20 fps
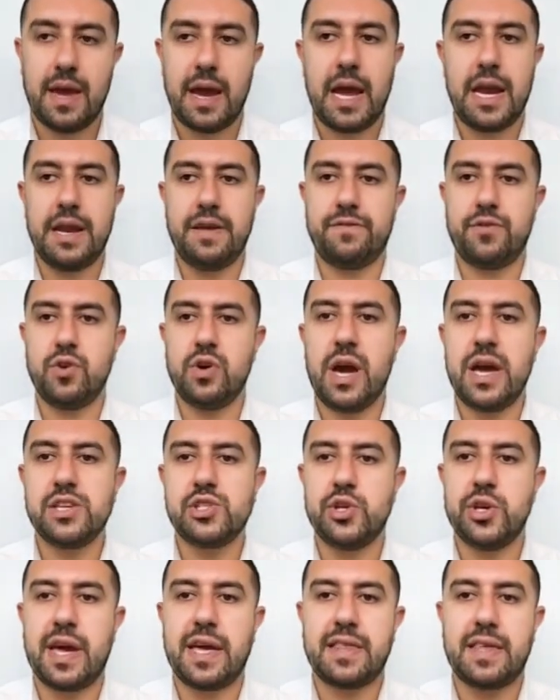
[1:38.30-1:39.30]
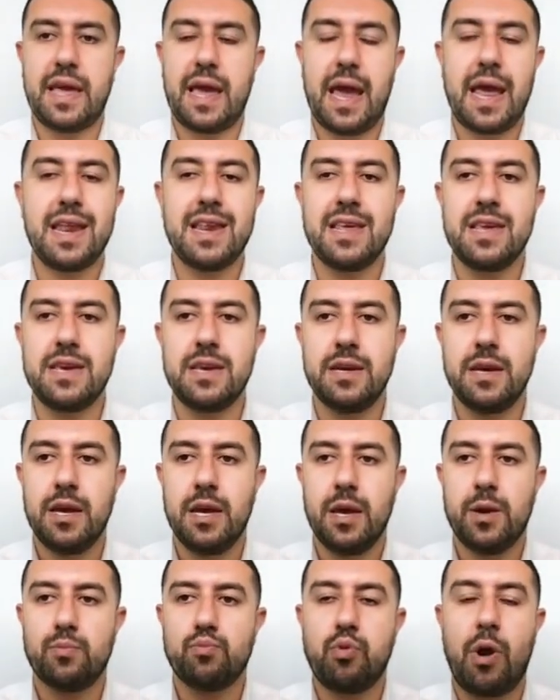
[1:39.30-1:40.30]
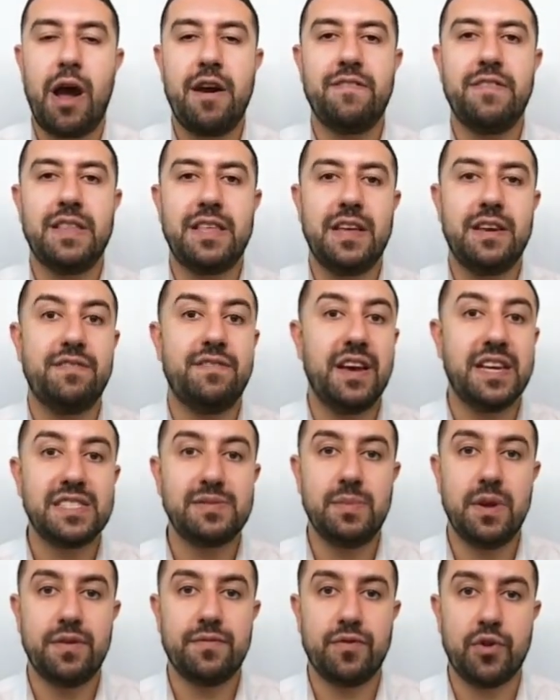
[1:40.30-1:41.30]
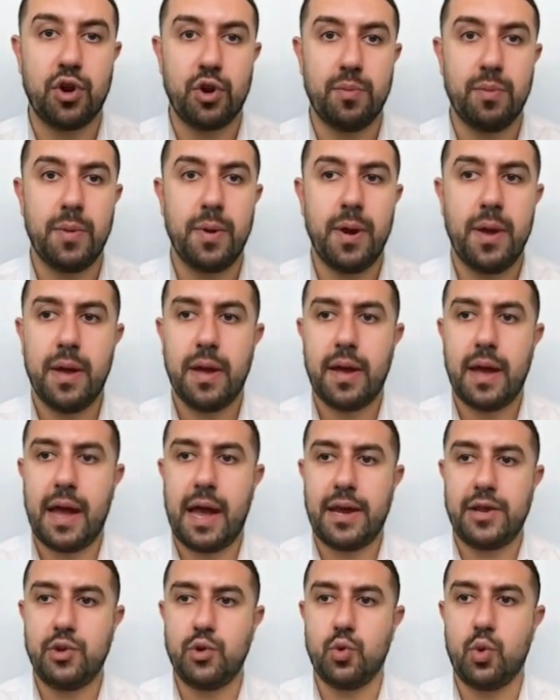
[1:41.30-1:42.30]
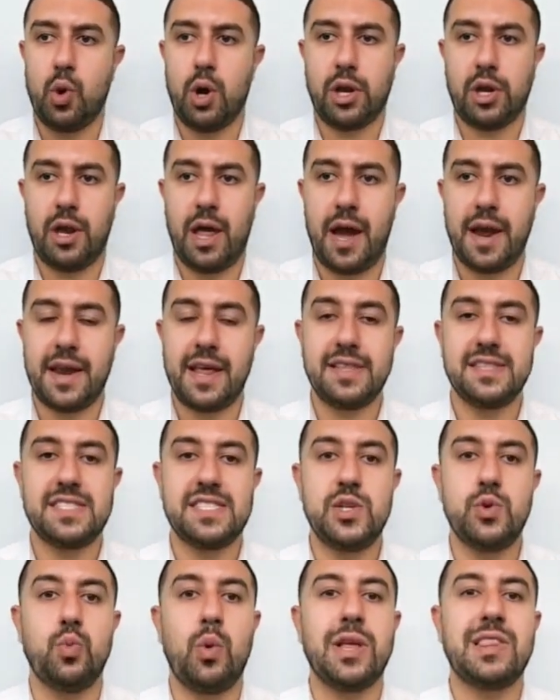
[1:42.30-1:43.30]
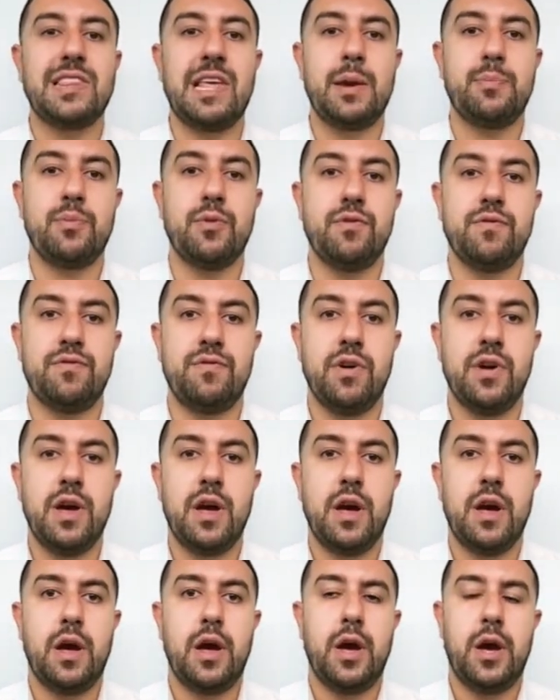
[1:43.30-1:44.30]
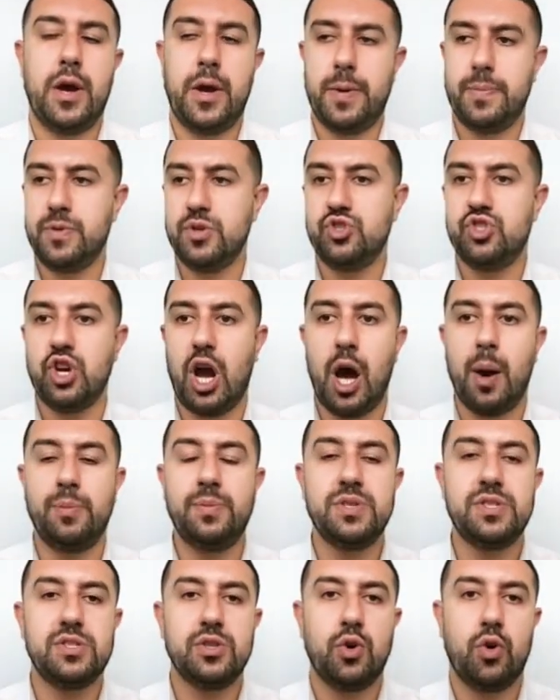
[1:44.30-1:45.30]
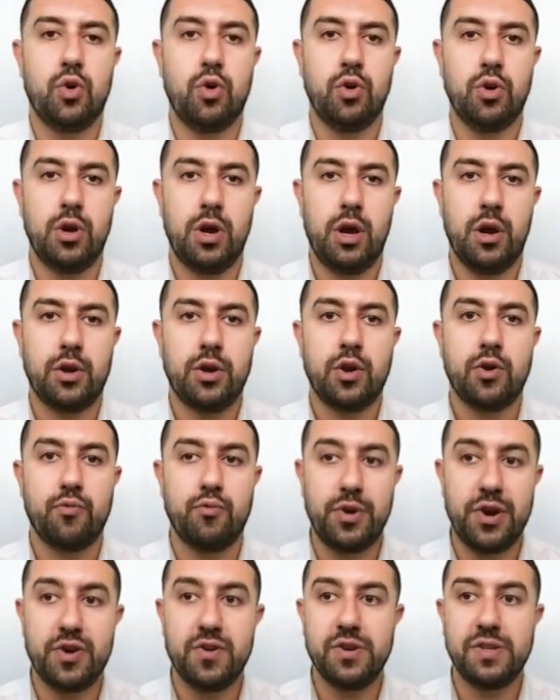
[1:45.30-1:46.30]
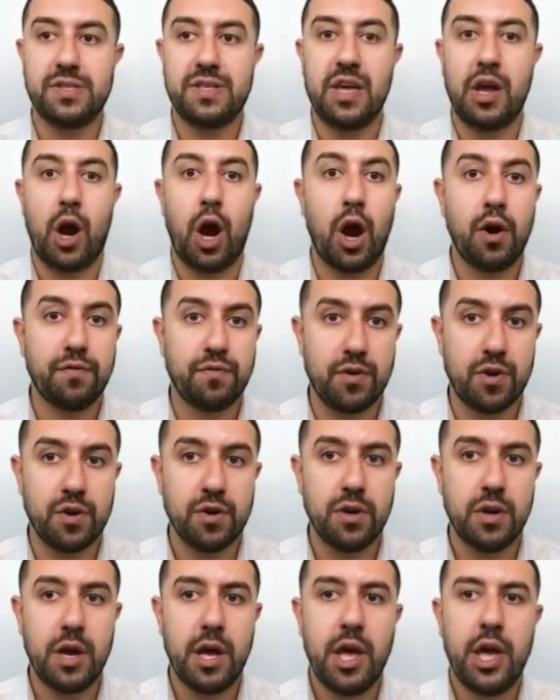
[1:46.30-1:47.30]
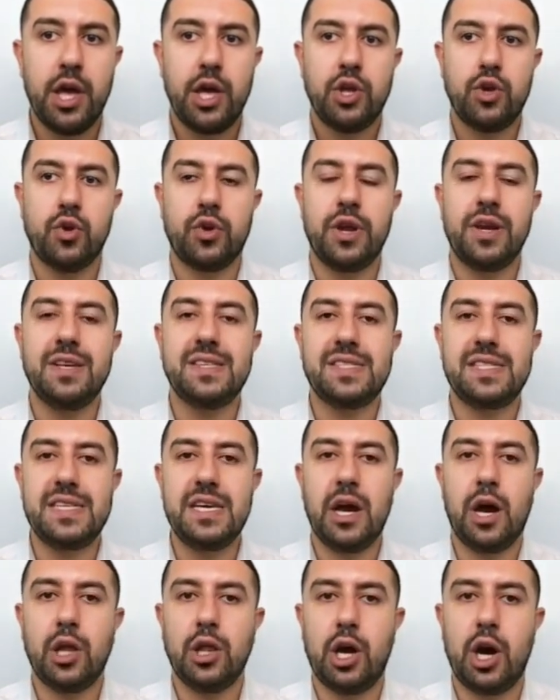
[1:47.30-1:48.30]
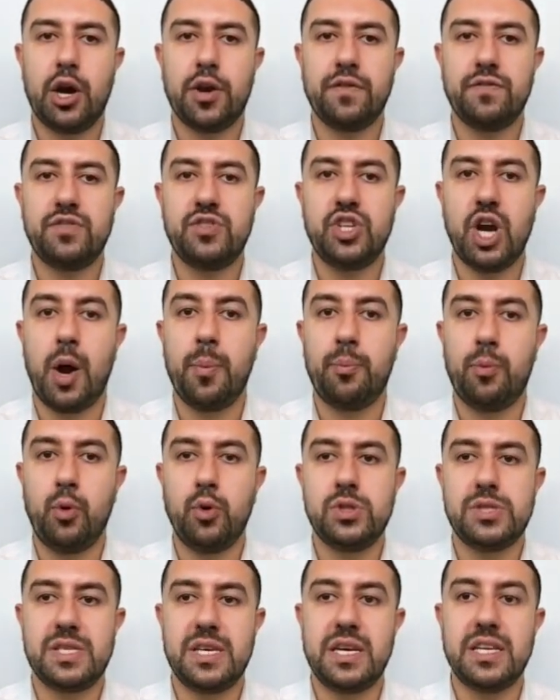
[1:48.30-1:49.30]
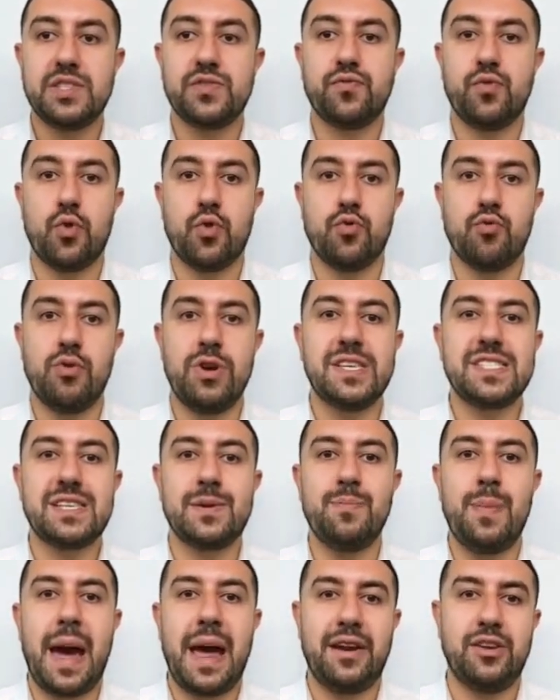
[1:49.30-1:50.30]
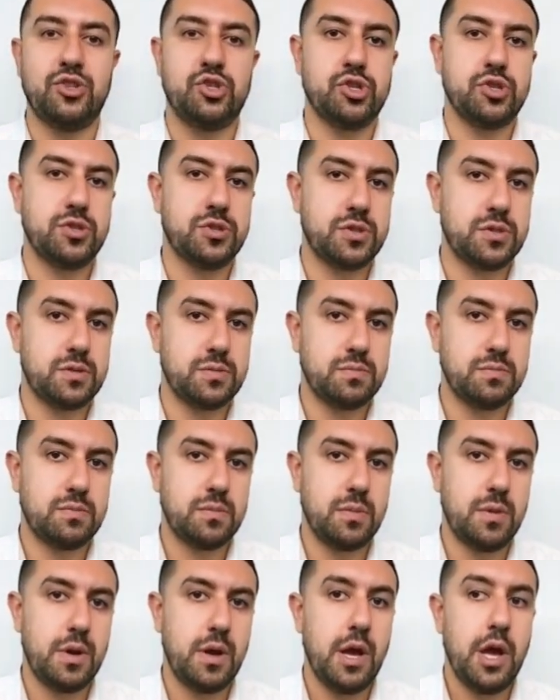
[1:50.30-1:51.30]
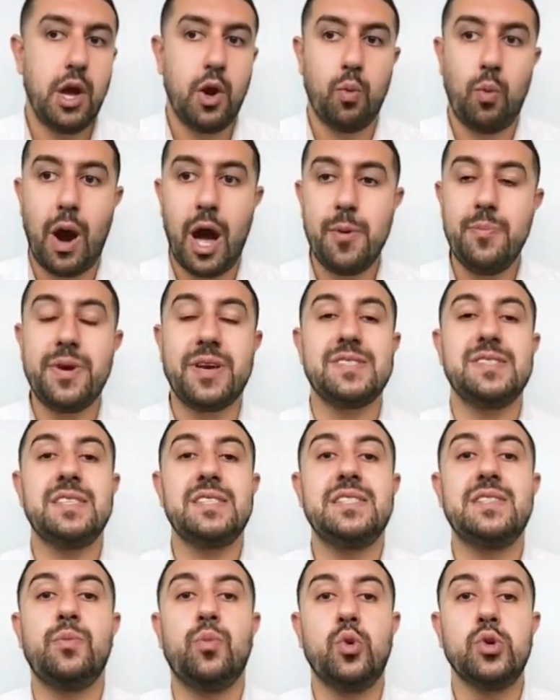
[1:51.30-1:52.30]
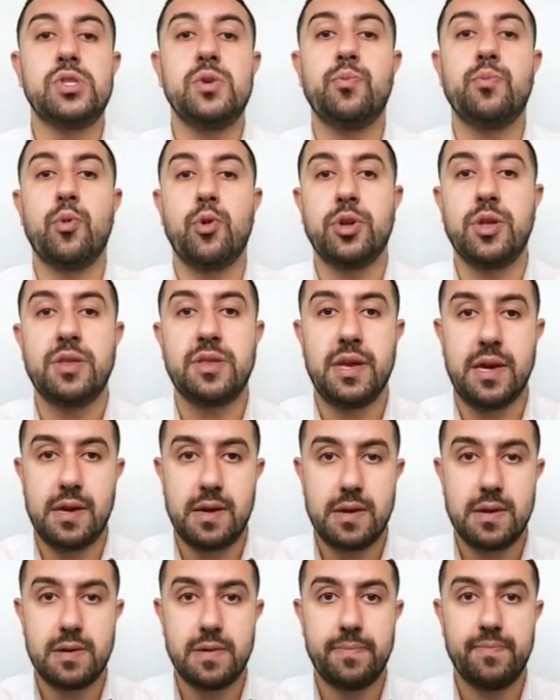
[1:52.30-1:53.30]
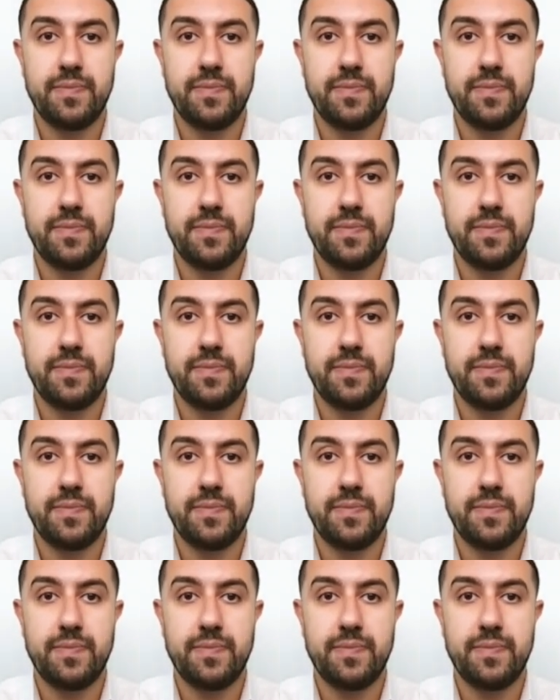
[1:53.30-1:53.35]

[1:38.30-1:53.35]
And if you guys look at any private investment firm and you go online and see what type of jobs or careers they offer, you're going to see a lot of job postings for risk managers. Why? Because this is the most important thing.